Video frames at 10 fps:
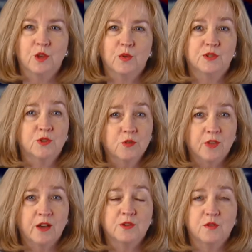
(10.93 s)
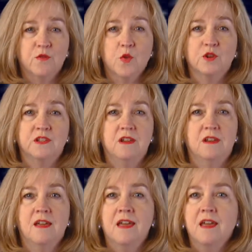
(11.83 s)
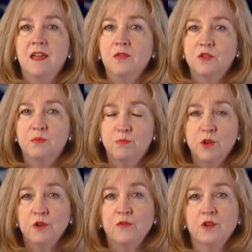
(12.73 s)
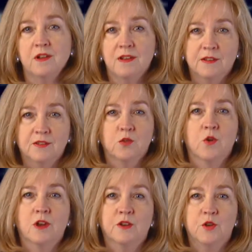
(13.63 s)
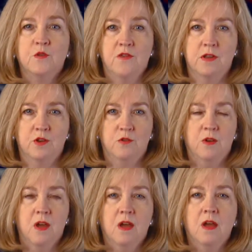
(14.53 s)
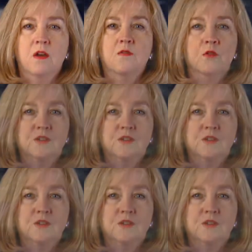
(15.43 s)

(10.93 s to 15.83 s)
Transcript: Louis 2014 in this beautiful and historic new venue. For